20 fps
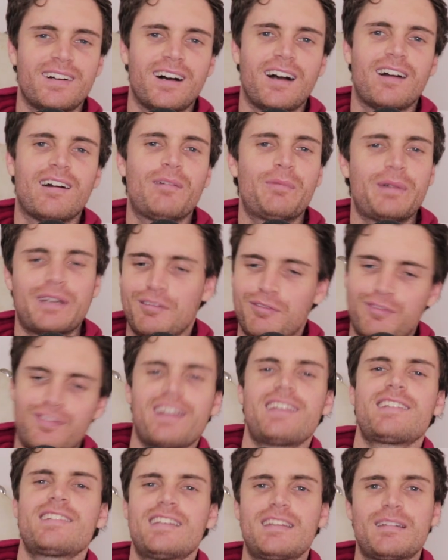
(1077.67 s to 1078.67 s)
All right, we can
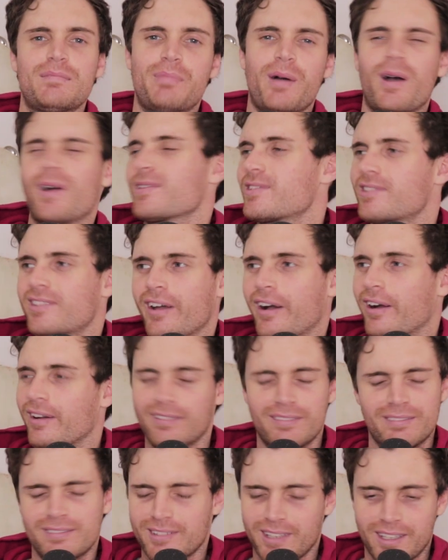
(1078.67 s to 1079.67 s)
fix it in post.
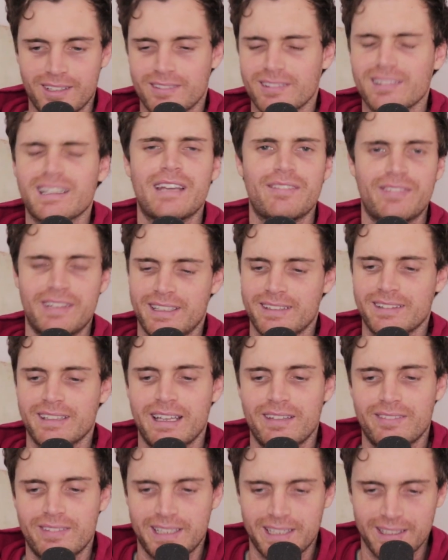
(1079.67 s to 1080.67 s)
Don't leave it
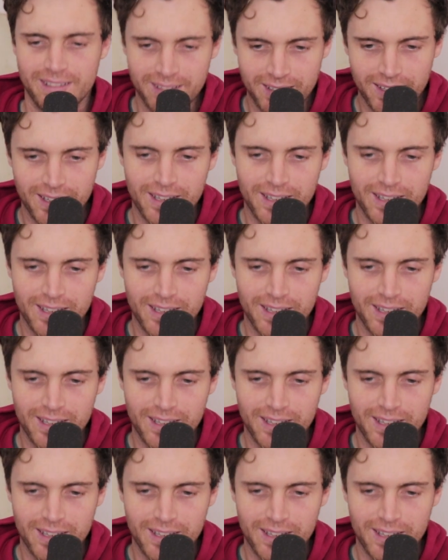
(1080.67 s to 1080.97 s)
in.